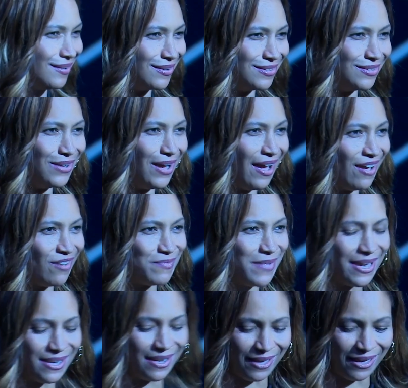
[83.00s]
And you have
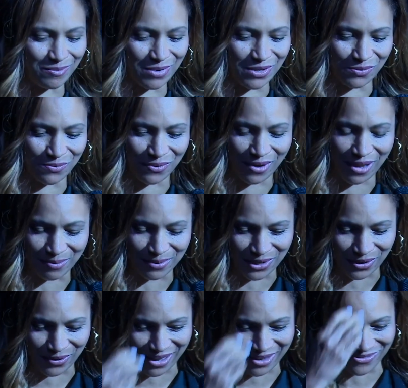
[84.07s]
my name, and you probably
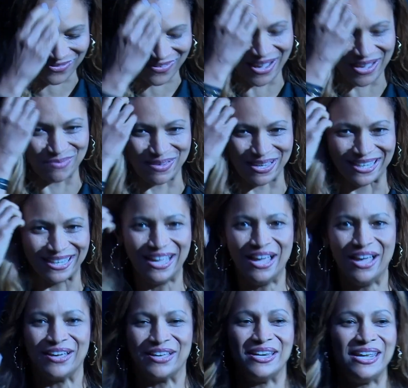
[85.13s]
know how to find me.
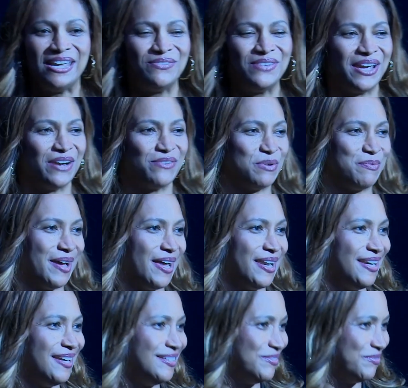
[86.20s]
Good evening,
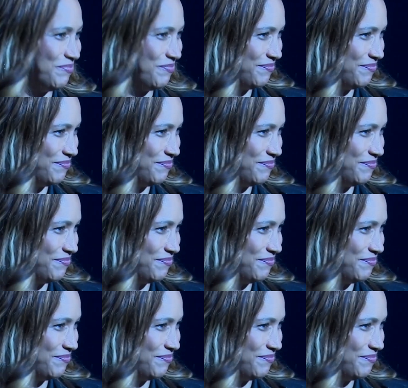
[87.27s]
everybody.